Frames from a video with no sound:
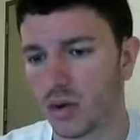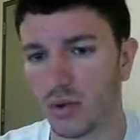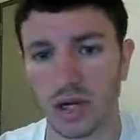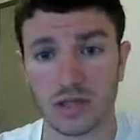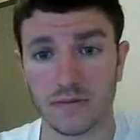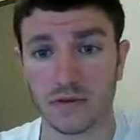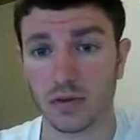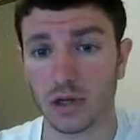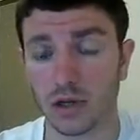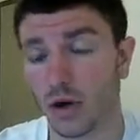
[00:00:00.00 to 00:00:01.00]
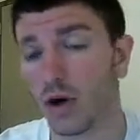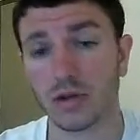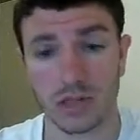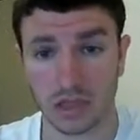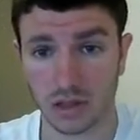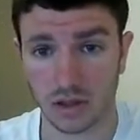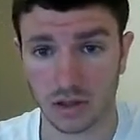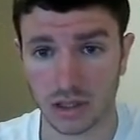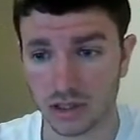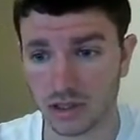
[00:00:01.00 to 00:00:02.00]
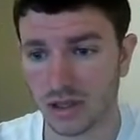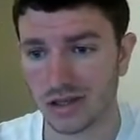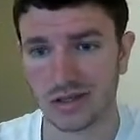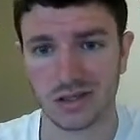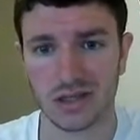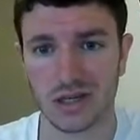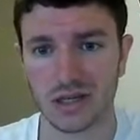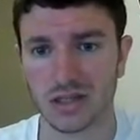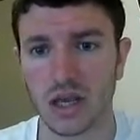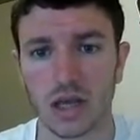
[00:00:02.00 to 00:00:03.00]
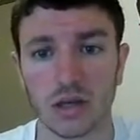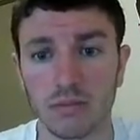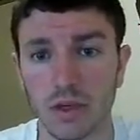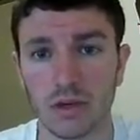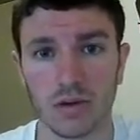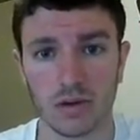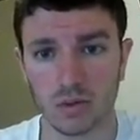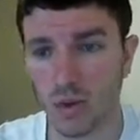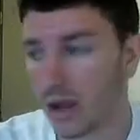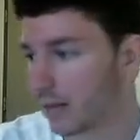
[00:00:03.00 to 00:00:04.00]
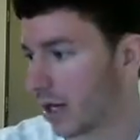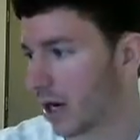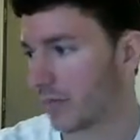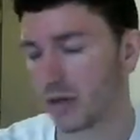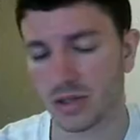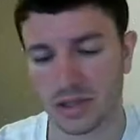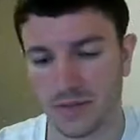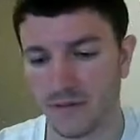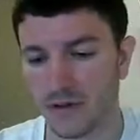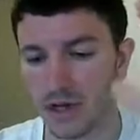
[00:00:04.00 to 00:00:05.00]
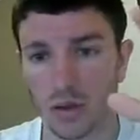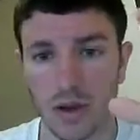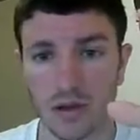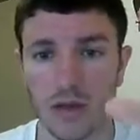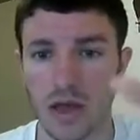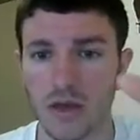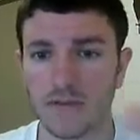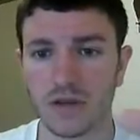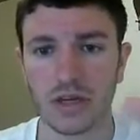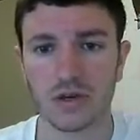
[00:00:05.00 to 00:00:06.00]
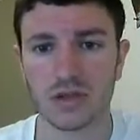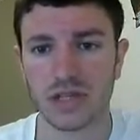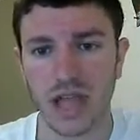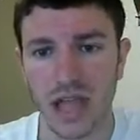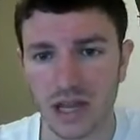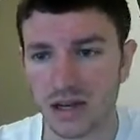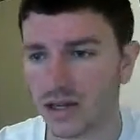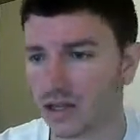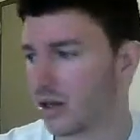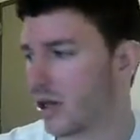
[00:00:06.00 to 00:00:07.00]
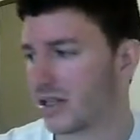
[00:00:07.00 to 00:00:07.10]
range of including all technologies such as computers, web cameras, videos and editing,